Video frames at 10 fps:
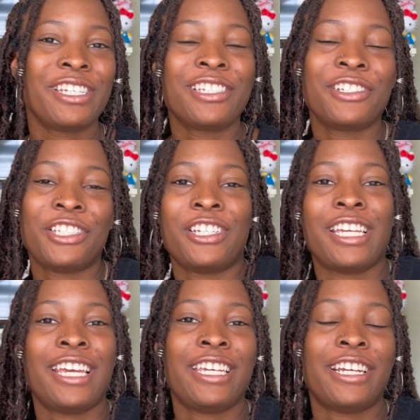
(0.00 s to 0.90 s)
Oyinda
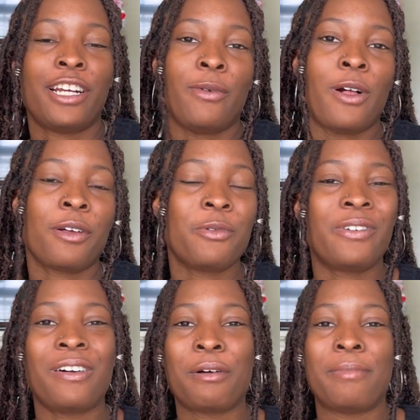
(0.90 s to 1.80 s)
Oduyoye here. Welcome or
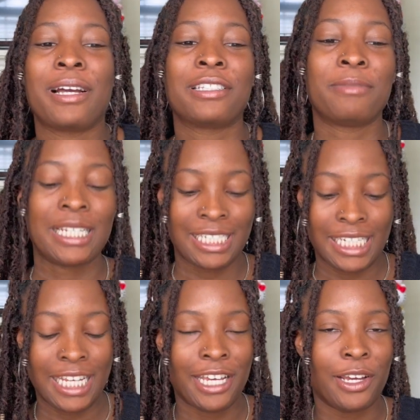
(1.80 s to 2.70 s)
welcome back to my
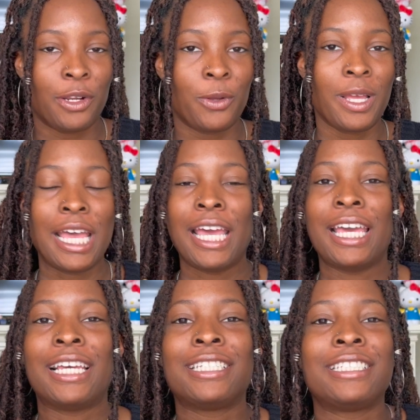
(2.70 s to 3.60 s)
channel,
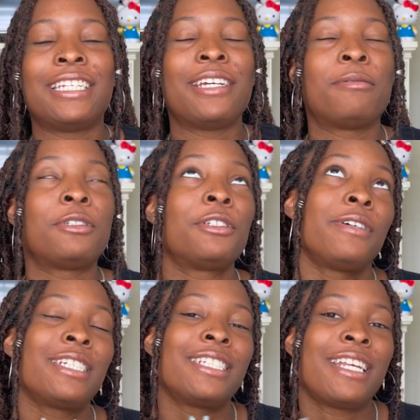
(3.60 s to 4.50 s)
and today I'm so
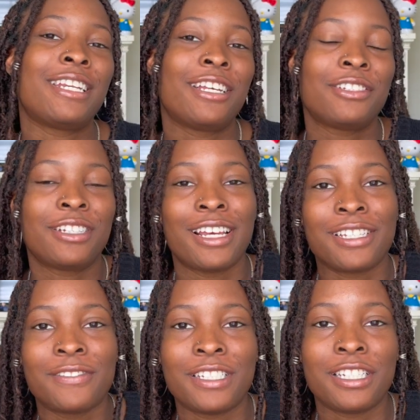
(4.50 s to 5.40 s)
excited. As you guys
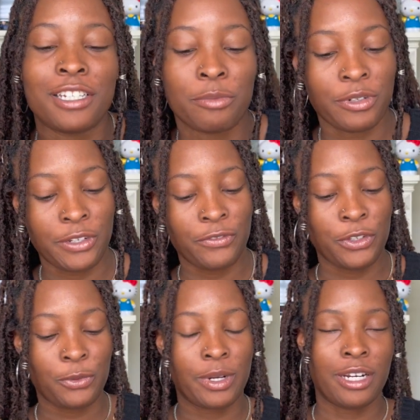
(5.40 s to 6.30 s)
have seen in the
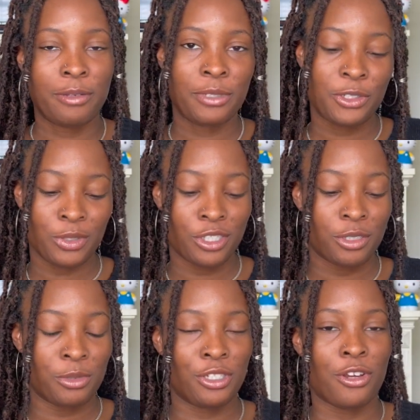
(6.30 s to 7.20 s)
preview, we're going to be doing
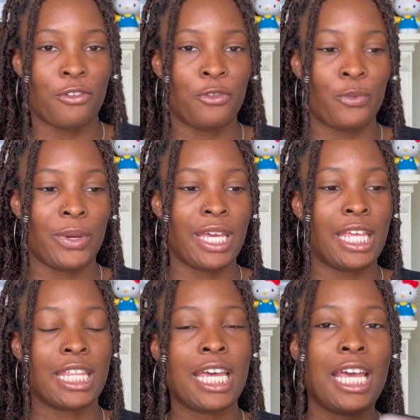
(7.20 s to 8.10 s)
some stuff
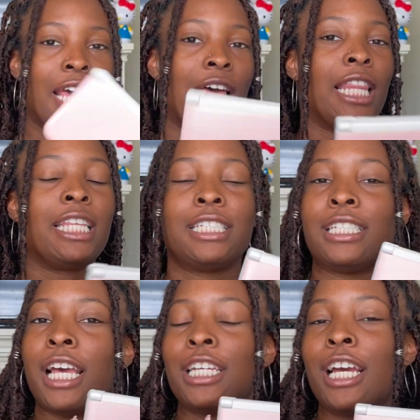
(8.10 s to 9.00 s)
with this
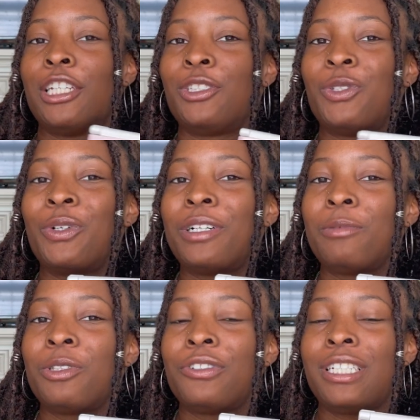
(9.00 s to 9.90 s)

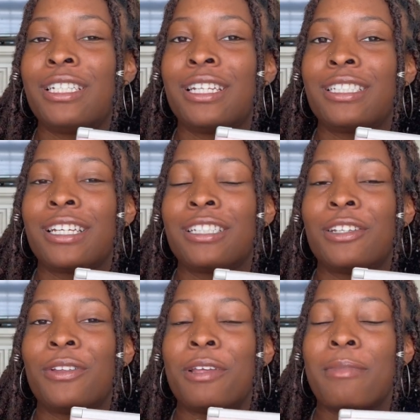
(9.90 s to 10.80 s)
adorable three D S X
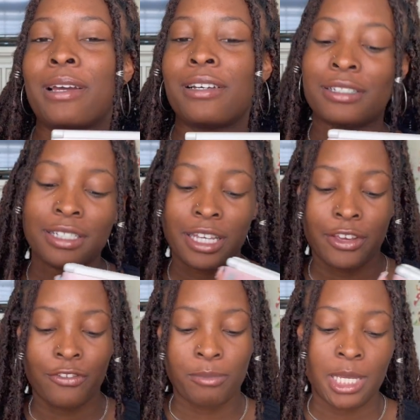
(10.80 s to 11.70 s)
L that my cousin
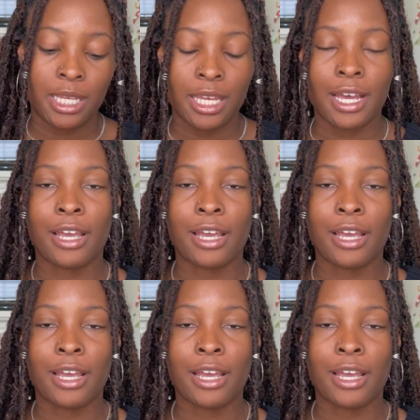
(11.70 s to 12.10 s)
gave me.